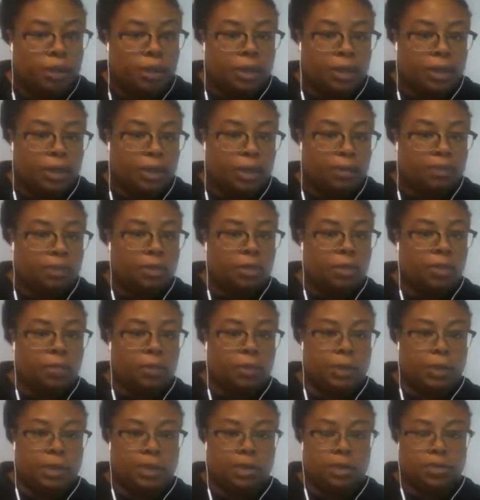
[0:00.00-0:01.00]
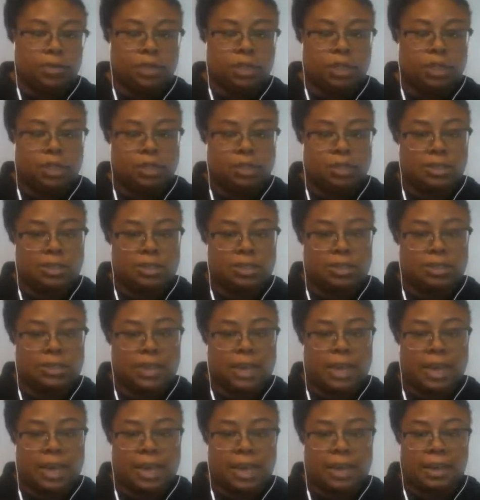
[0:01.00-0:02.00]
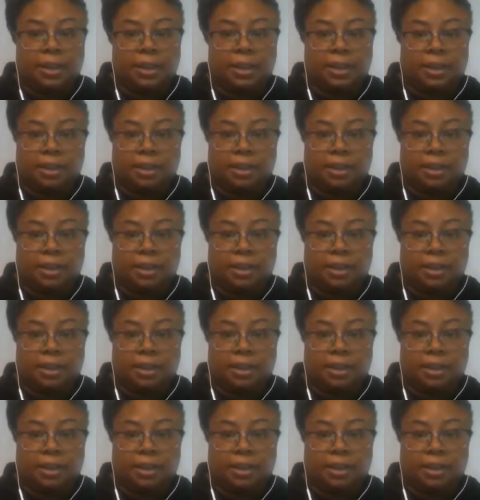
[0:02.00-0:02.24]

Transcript: and give you a week or so to decide,